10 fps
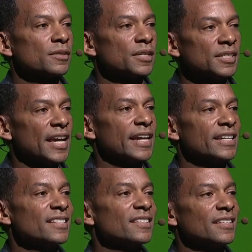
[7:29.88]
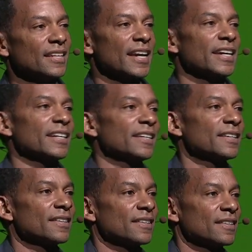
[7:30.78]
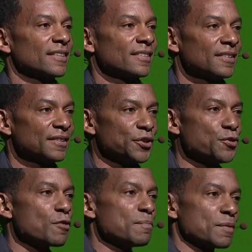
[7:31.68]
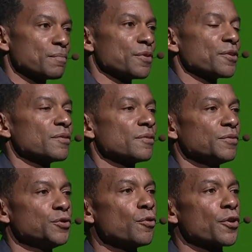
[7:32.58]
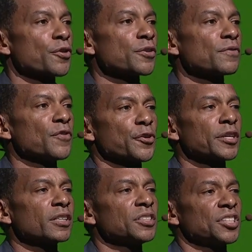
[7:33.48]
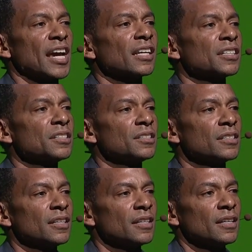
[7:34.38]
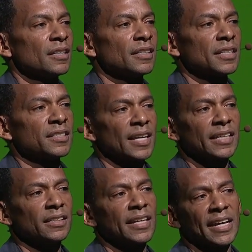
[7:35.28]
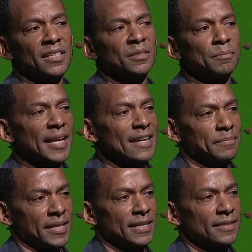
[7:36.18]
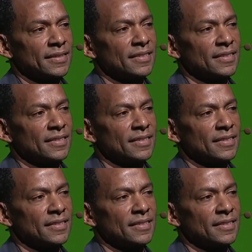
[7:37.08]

Today is the day that you remember you heard a vertically challenged yet slightly handsome black man